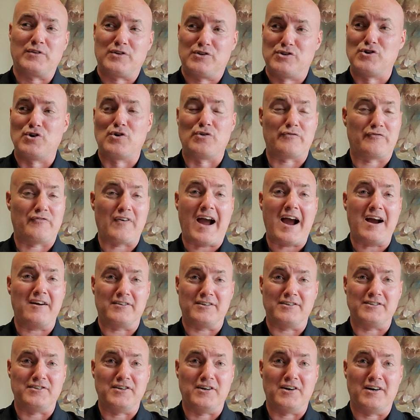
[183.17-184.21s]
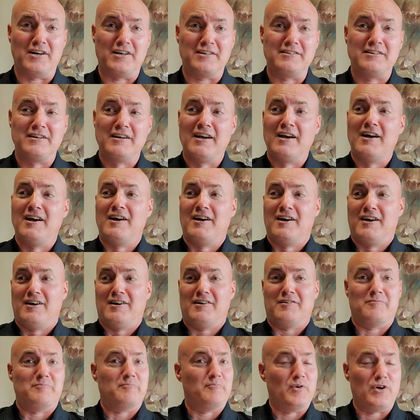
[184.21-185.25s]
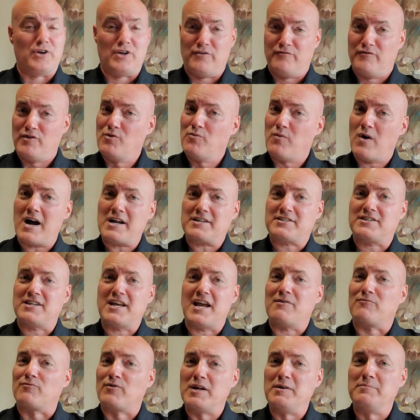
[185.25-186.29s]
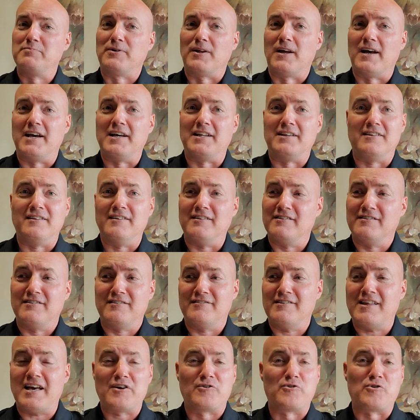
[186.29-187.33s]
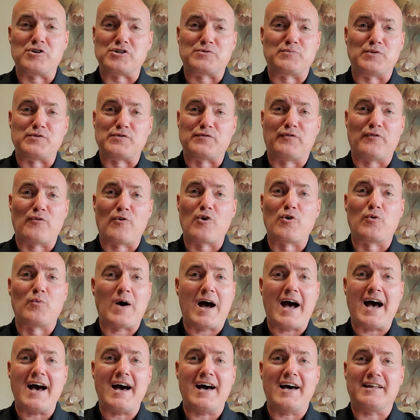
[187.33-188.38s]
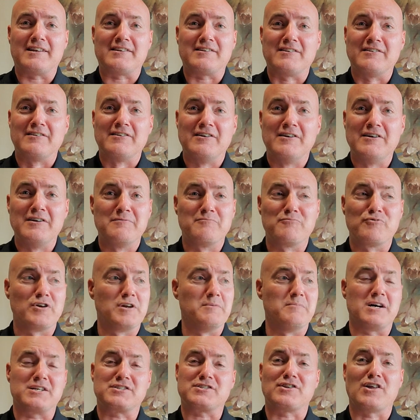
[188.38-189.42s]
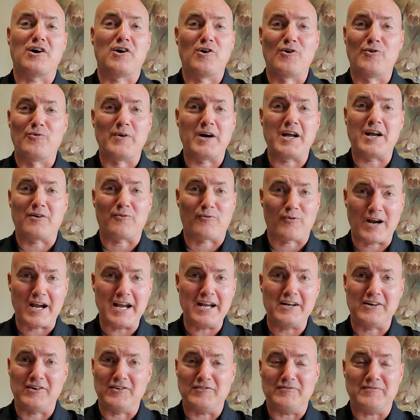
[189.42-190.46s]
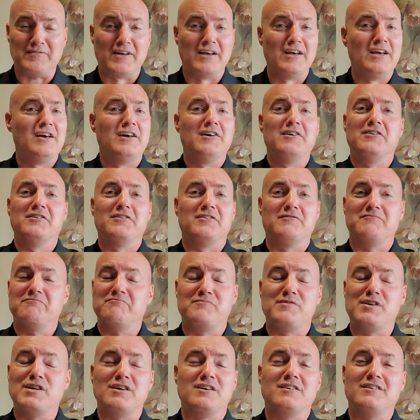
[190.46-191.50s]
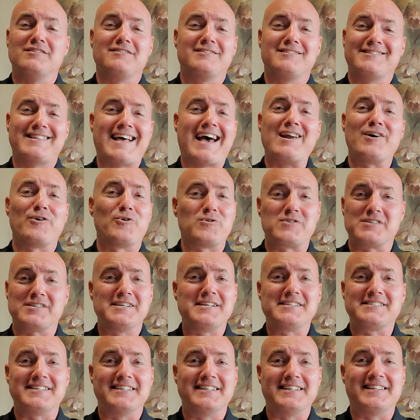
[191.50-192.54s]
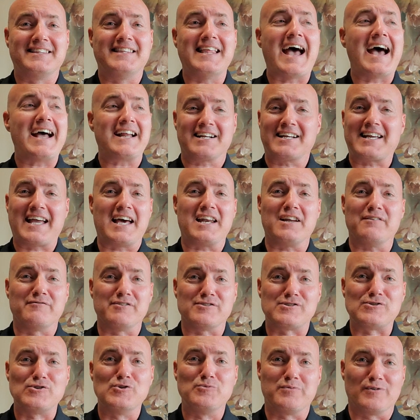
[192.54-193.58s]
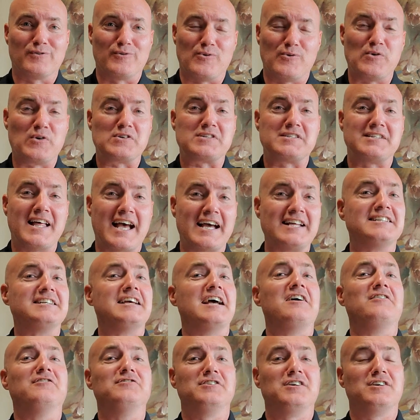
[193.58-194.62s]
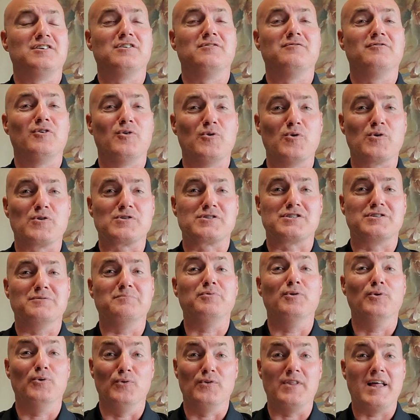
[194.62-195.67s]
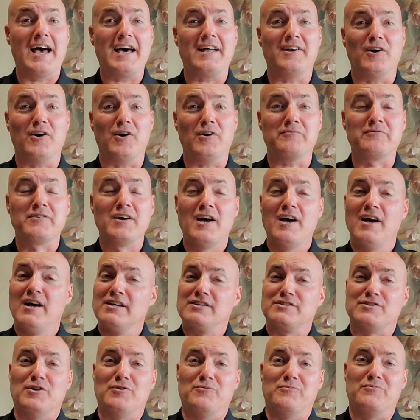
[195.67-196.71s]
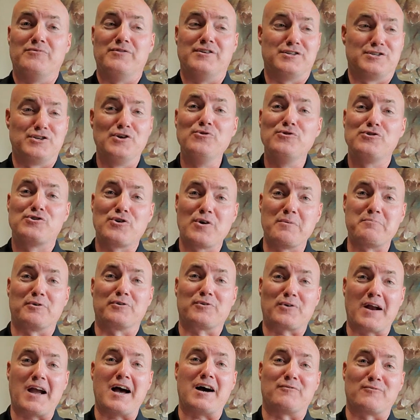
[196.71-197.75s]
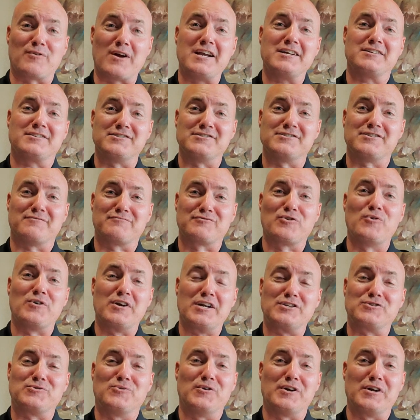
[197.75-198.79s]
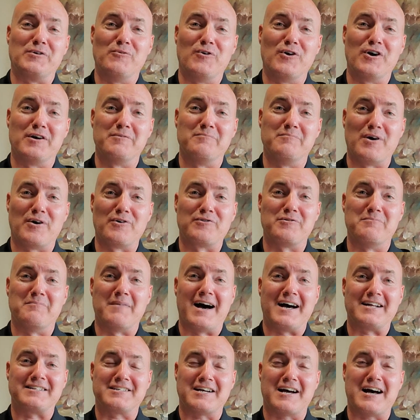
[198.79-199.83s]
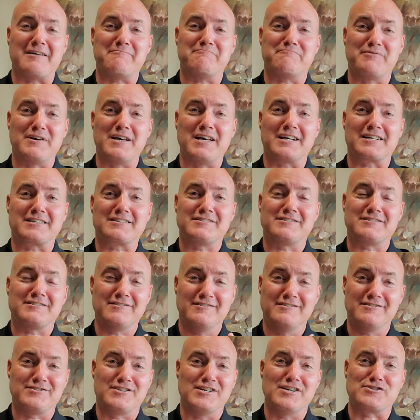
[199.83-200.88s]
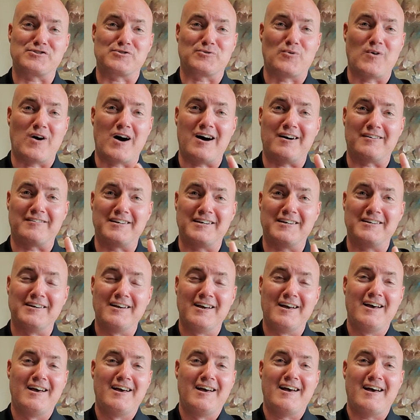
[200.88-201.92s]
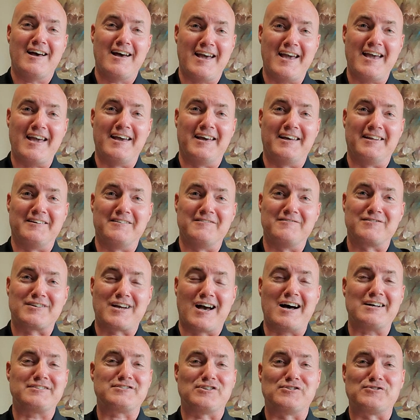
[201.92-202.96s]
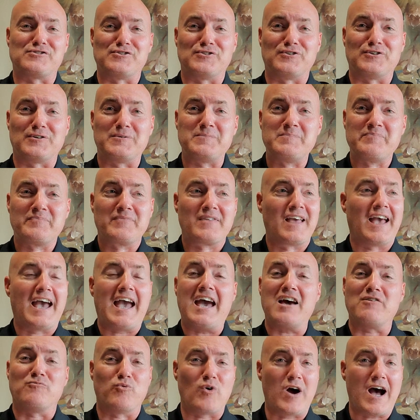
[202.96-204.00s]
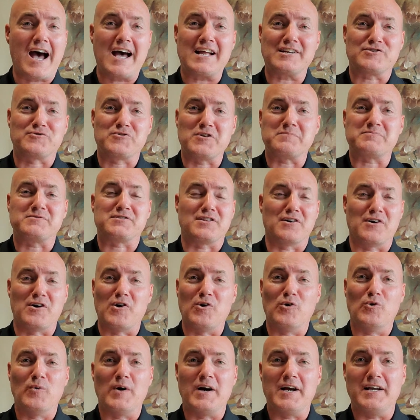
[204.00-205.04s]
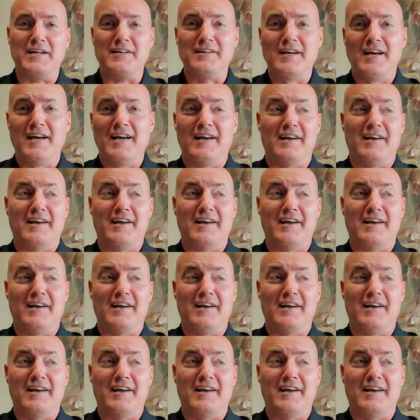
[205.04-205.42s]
Tour fired a dud, but if you watch that replay, that horse was 4 wide pretty much the whole way around. That horse isn't that kind of a super horse, that talented of a horse to pull that off. So the 2 Triple Crown races of 2021, both of my top picks, Central Quality and Concert Tour, had wide trips the whole way.